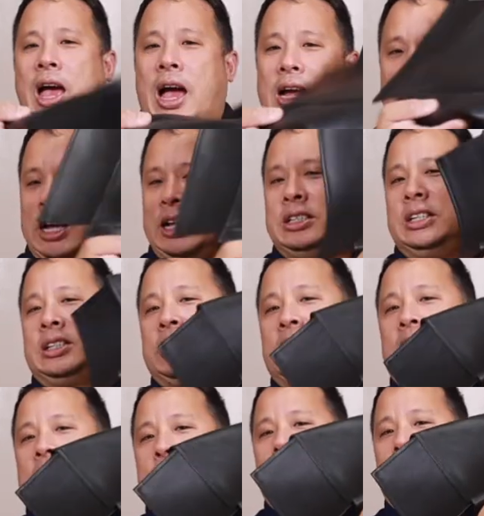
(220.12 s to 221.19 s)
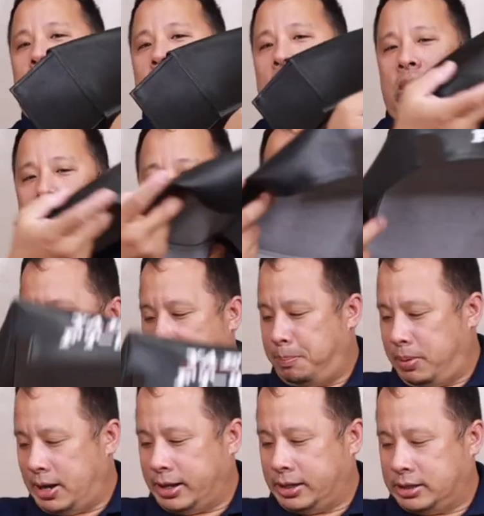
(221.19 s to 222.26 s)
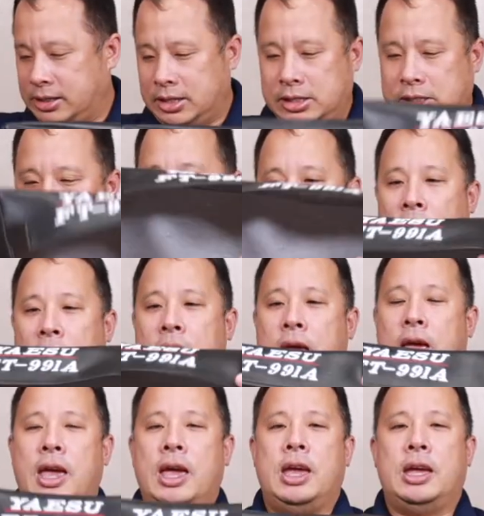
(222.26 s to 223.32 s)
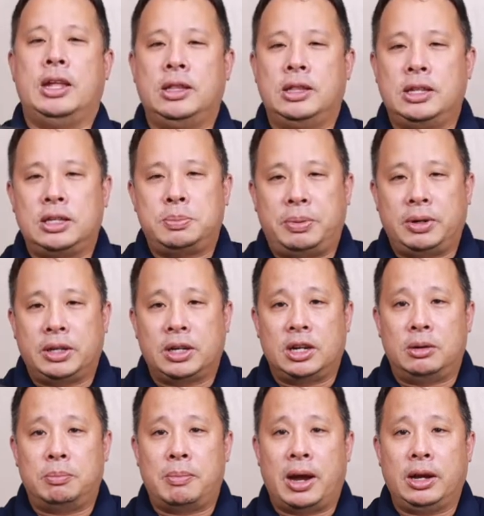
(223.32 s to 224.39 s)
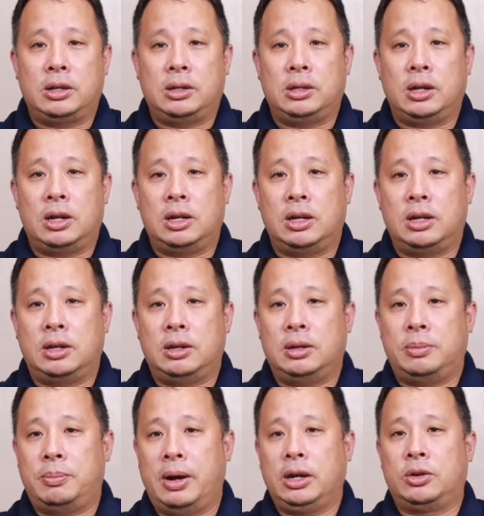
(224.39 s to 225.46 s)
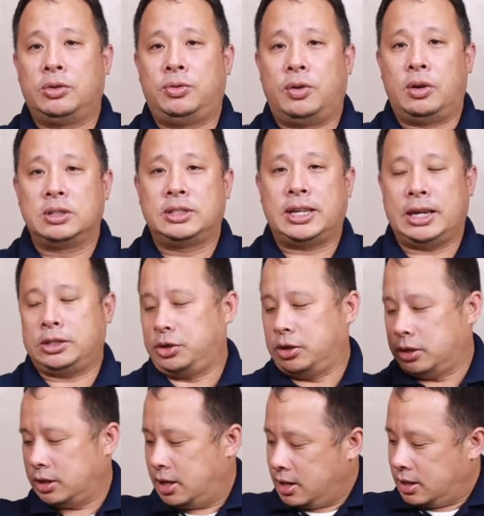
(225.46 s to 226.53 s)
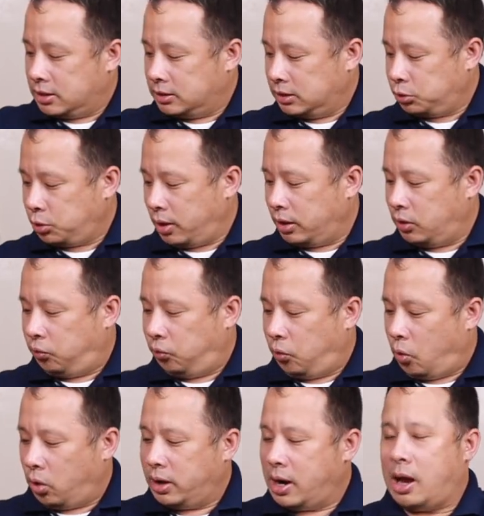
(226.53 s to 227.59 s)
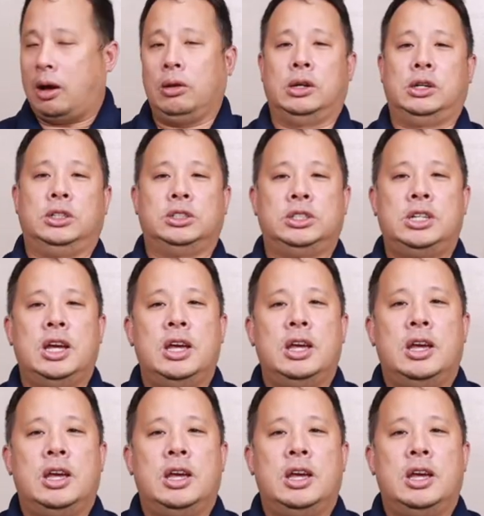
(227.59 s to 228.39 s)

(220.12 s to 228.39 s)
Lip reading: I gotta just keep it up like this. And this particular microphone section, this one is $4.